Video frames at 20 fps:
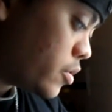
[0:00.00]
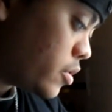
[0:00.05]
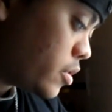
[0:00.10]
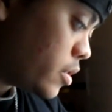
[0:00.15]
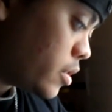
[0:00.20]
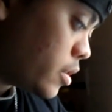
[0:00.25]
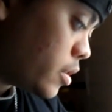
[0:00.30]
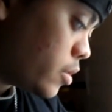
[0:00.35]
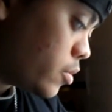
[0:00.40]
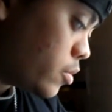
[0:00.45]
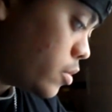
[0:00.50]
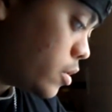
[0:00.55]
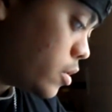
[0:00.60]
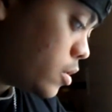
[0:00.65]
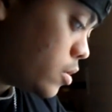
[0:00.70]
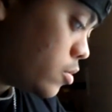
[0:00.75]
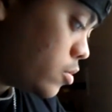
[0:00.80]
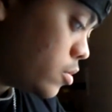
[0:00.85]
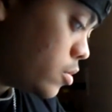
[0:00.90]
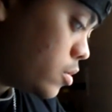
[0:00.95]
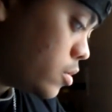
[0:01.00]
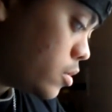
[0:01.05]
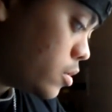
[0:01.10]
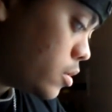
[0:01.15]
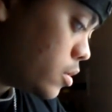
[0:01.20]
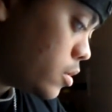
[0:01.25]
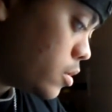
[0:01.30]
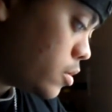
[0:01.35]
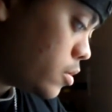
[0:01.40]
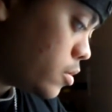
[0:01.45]
Let's see, here we go.
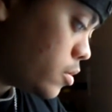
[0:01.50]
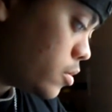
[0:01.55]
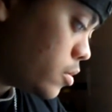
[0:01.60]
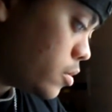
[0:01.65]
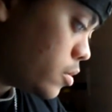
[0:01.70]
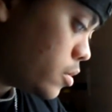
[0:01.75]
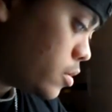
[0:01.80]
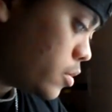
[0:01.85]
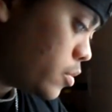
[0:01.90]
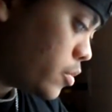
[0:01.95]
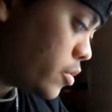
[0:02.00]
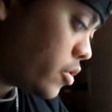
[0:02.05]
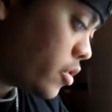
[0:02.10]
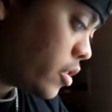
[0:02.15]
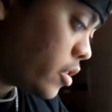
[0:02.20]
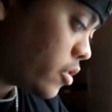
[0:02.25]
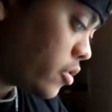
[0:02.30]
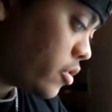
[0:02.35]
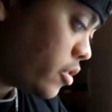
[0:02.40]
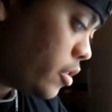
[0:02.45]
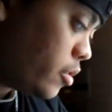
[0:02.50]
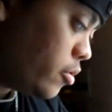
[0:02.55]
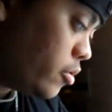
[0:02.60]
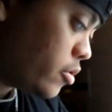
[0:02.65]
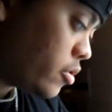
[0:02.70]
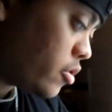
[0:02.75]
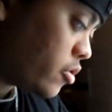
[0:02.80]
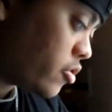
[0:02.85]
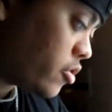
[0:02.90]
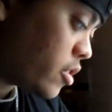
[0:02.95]
I'm gonna take a
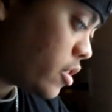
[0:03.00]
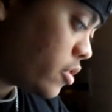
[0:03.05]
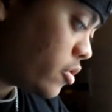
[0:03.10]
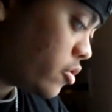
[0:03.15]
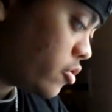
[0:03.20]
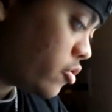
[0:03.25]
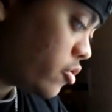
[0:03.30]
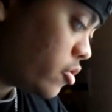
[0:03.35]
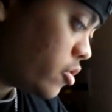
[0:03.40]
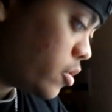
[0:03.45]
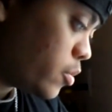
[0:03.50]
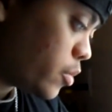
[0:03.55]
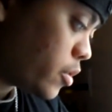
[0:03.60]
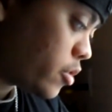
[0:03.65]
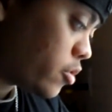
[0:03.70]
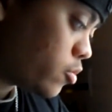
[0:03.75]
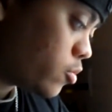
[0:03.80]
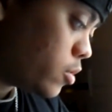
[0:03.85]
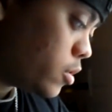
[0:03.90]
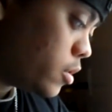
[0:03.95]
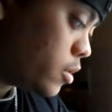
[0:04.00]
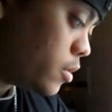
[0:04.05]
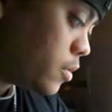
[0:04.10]
series of shots and show you the best